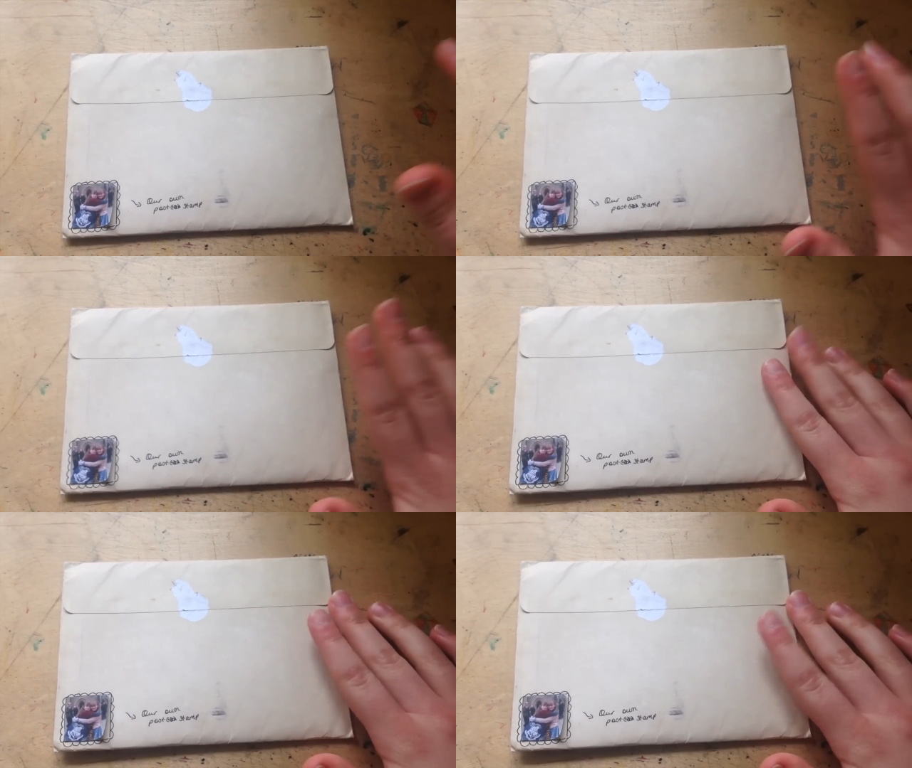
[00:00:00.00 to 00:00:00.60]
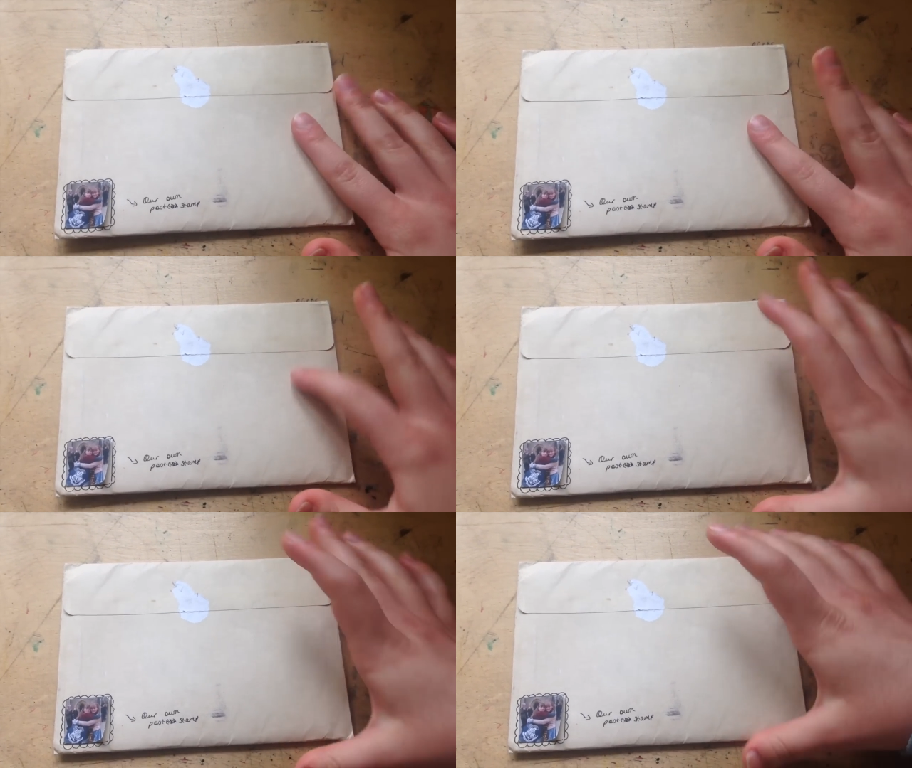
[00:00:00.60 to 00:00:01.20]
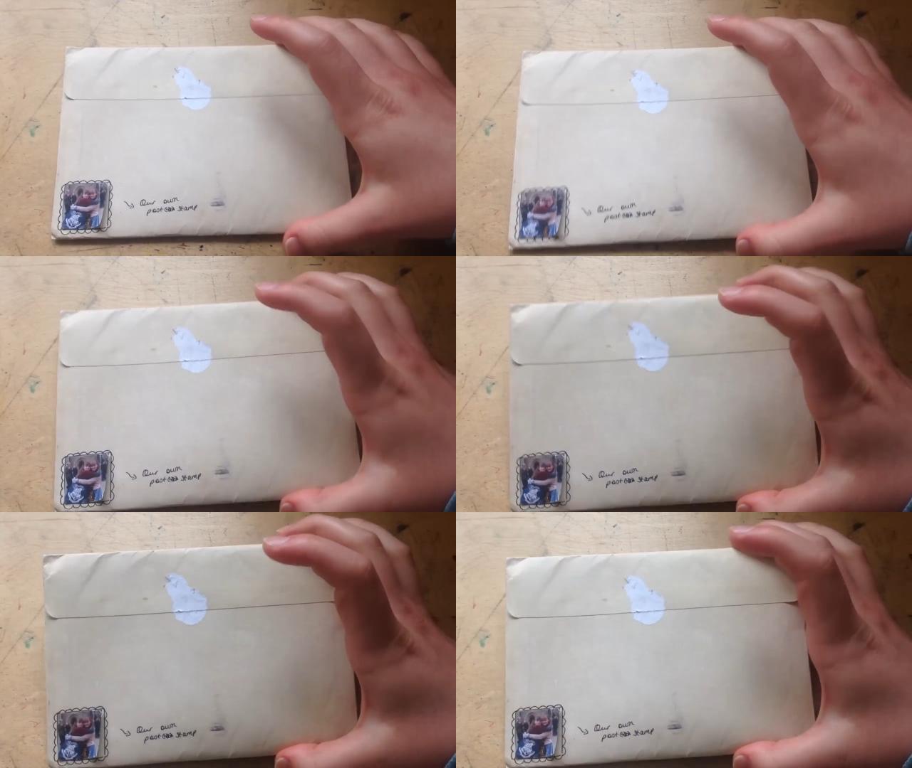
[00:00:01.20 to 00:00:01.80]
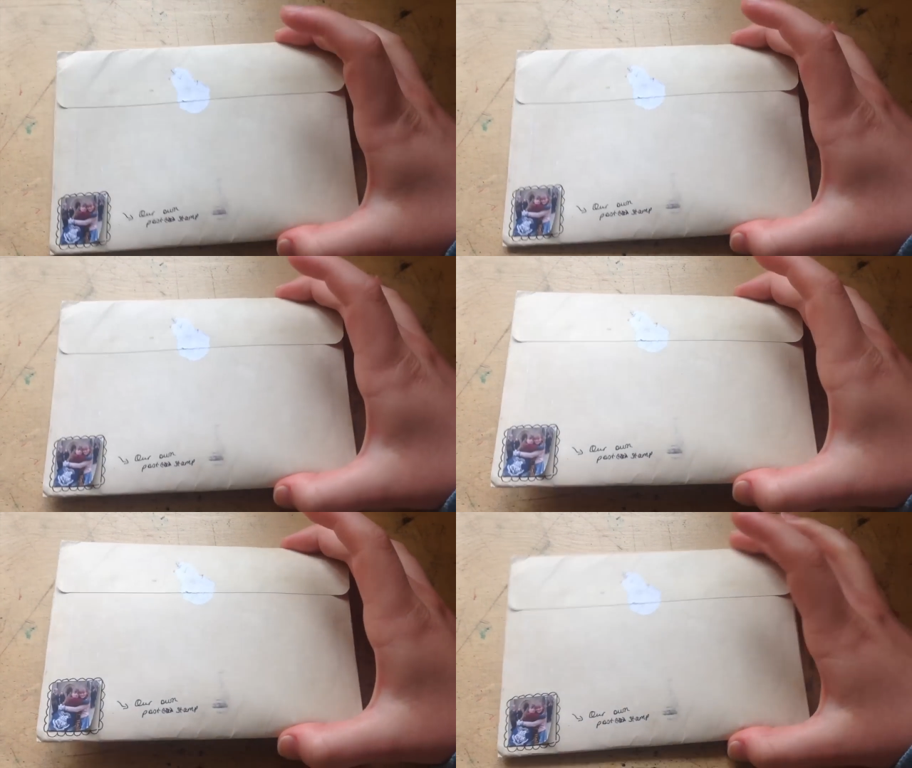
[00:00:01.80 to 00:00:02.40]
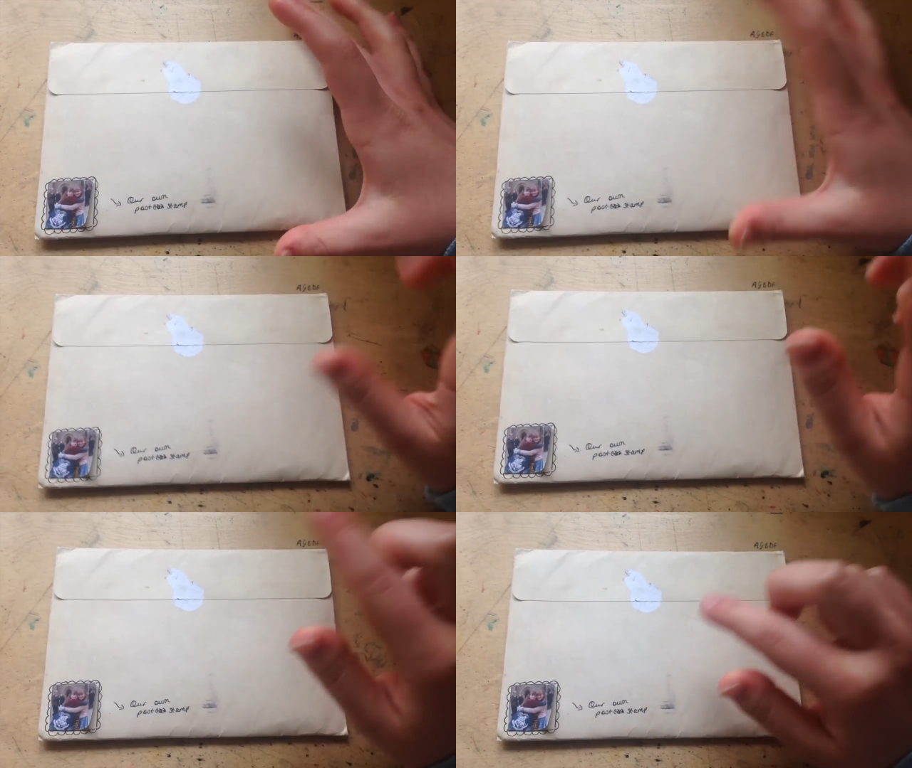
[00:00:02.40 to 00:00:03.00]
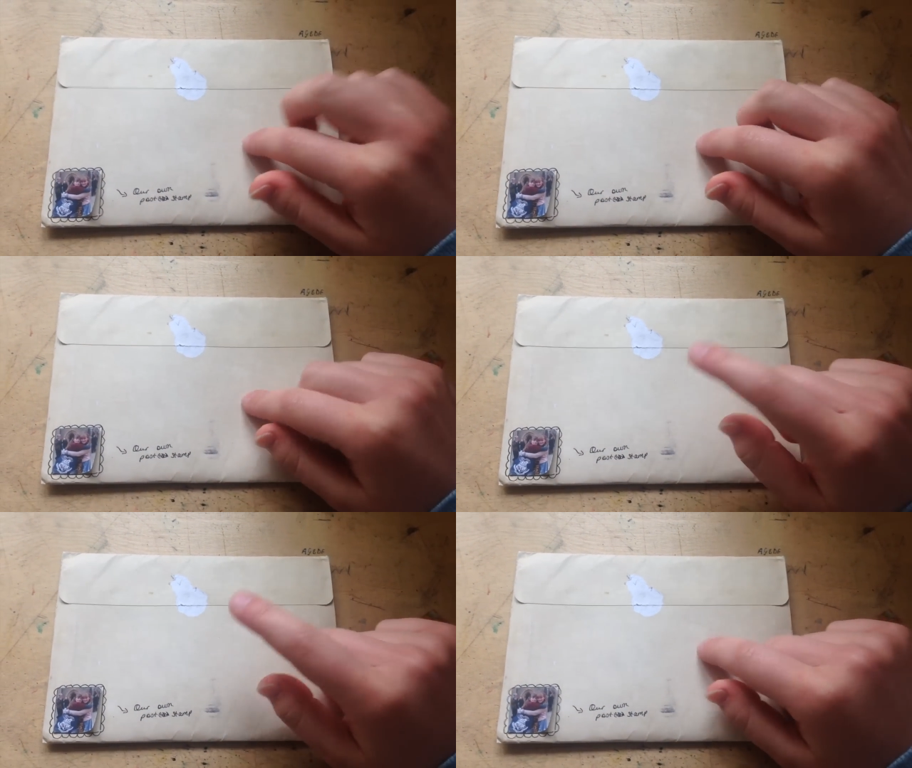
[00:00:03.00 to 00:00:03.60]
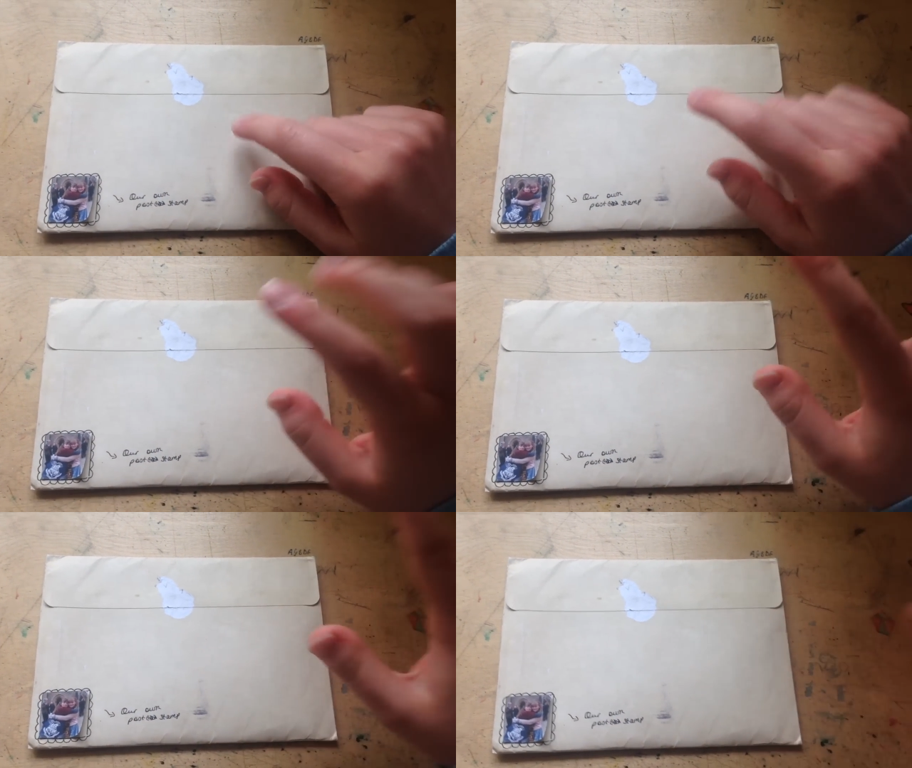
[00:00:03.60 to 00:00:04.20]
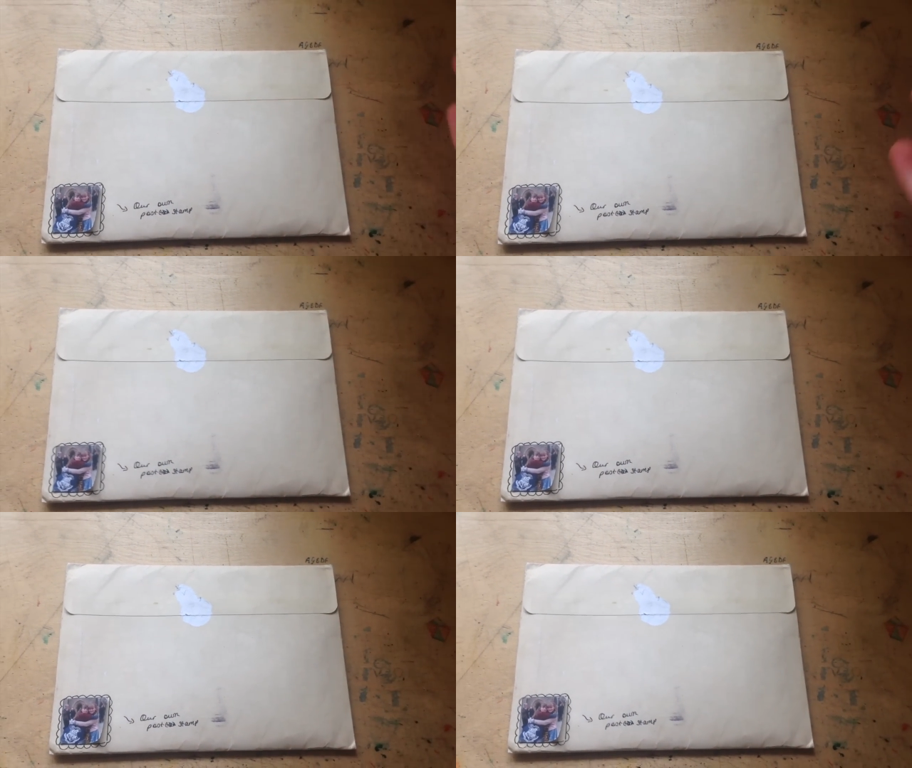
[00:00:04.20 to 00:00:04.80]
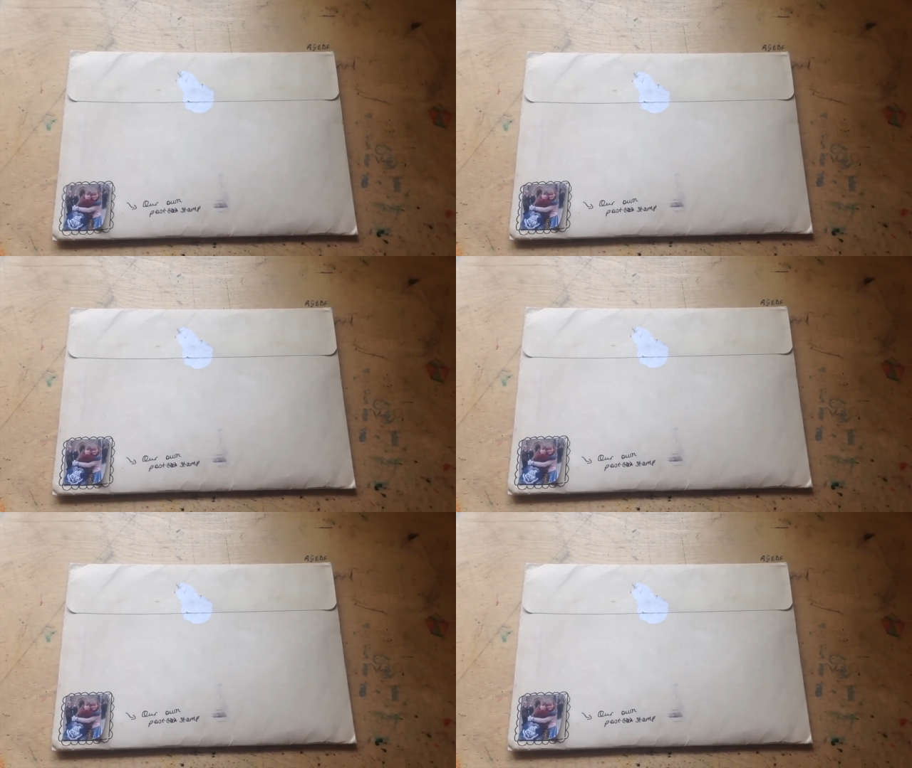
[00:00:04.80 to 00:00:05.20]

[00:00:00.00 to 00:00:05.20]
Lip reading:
(no speaker visible)